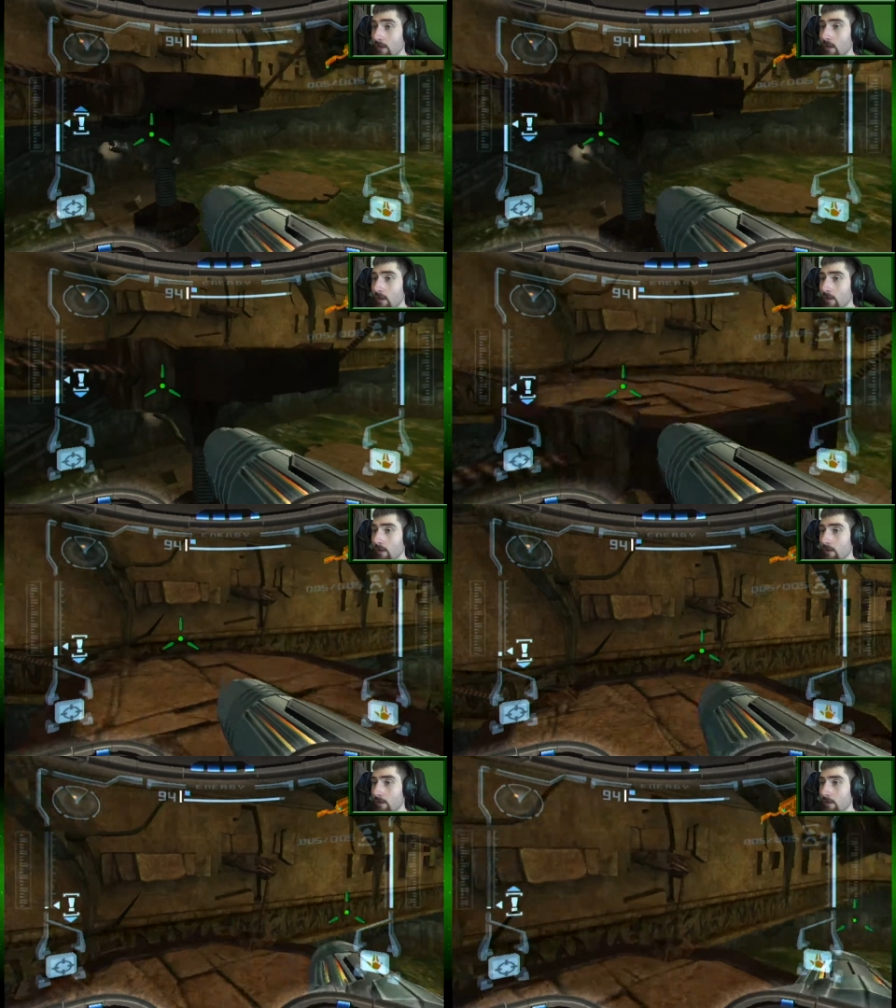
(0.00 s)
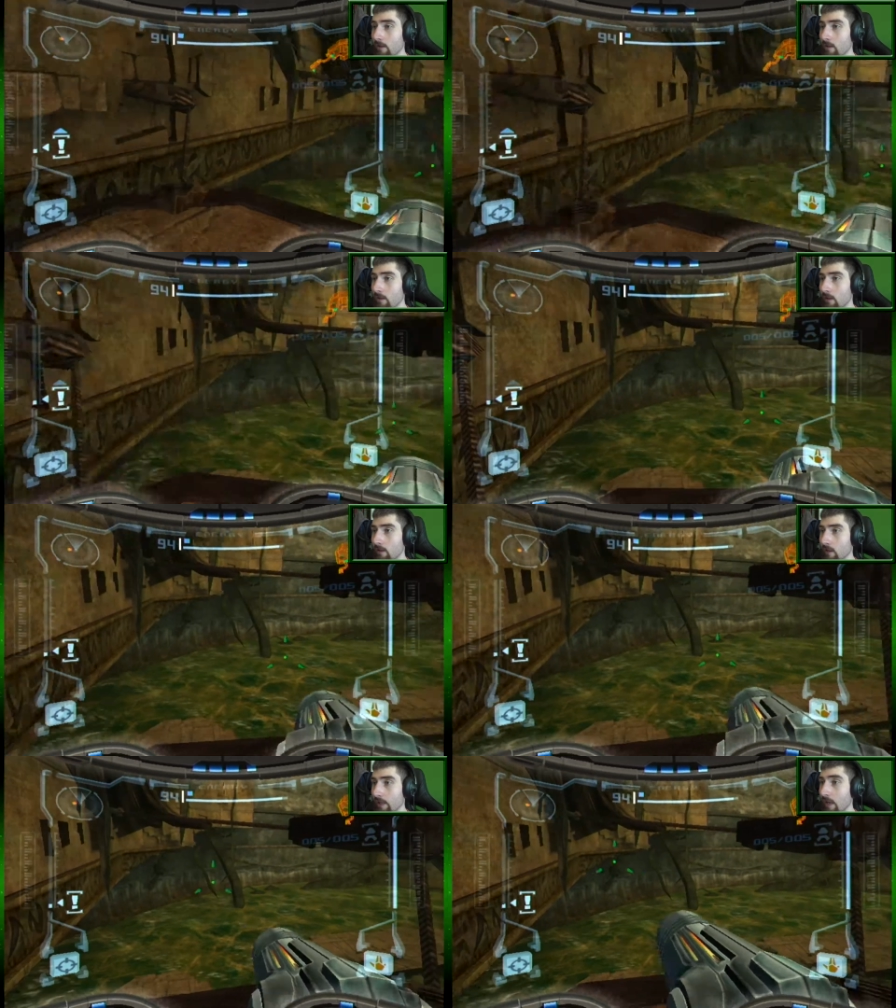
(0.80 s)
Ah. uh.
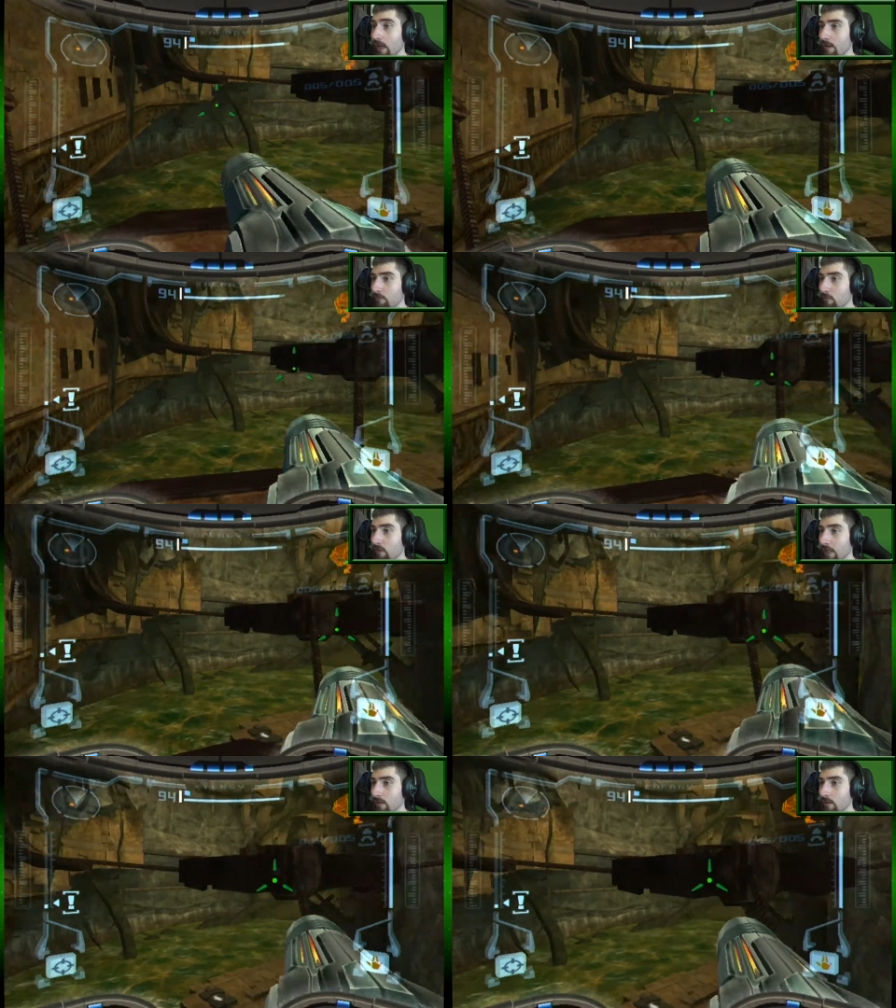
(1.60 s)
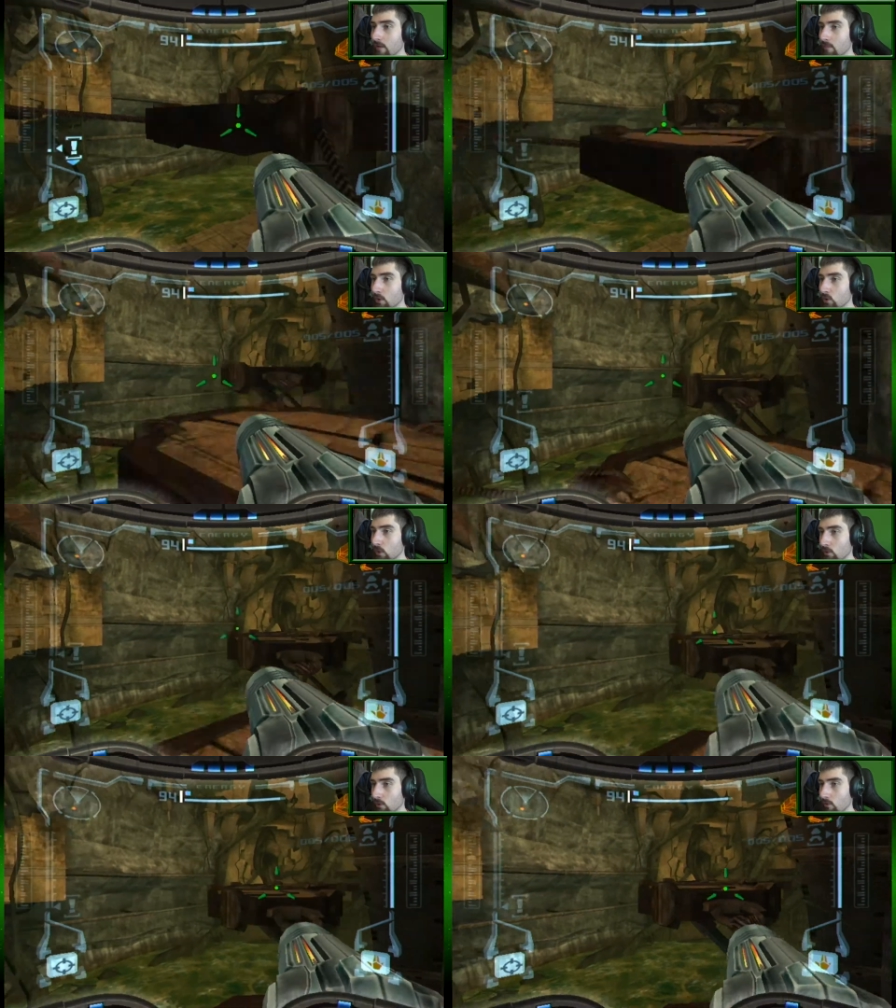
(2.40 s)
It's like I have to fight the motion
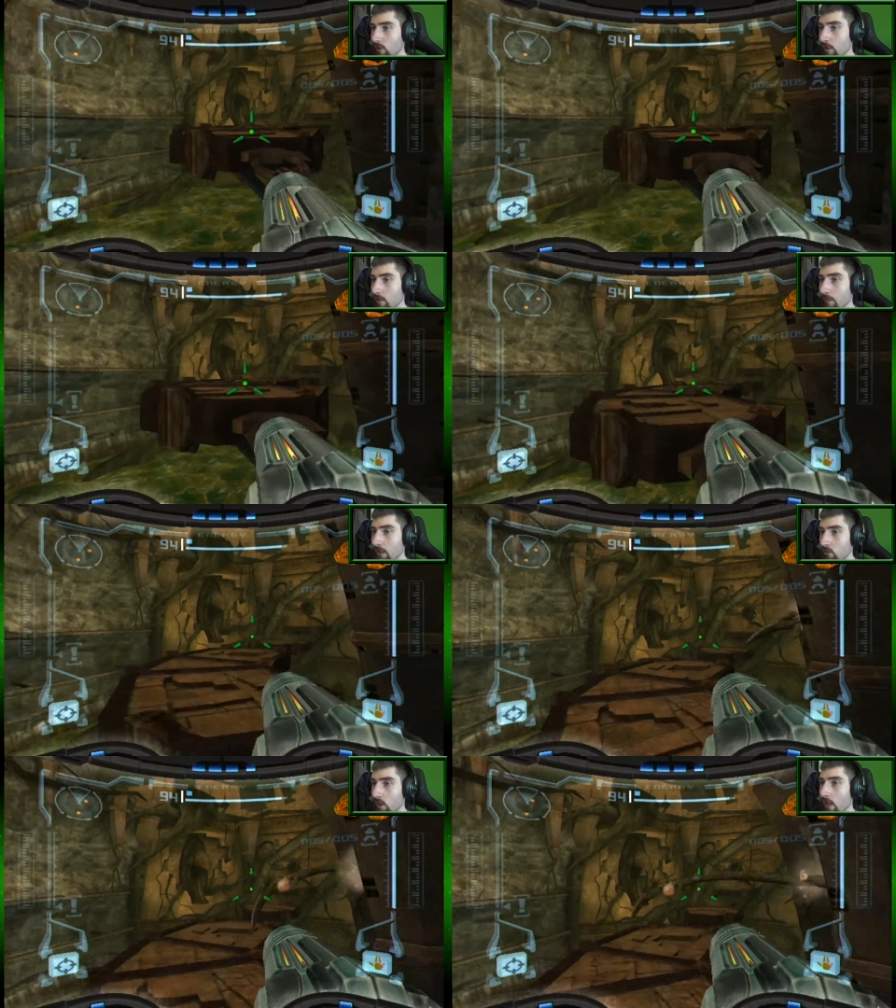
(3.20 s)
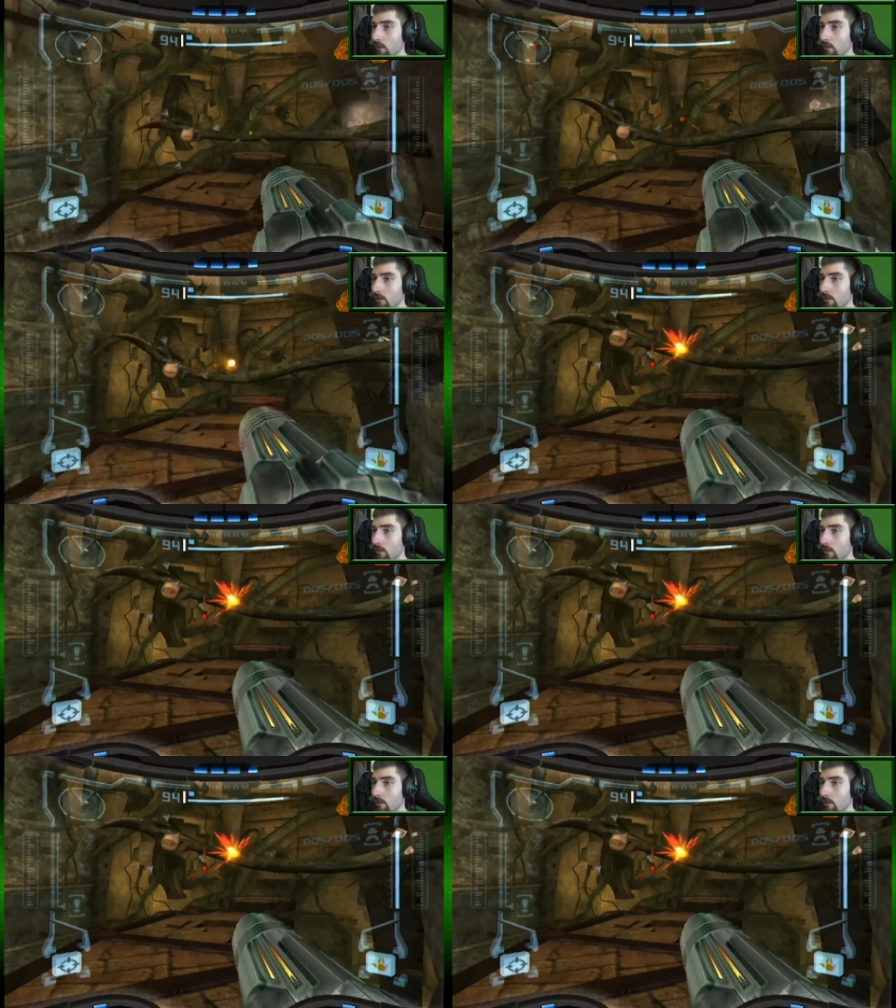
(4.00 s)
controls a little bit as well.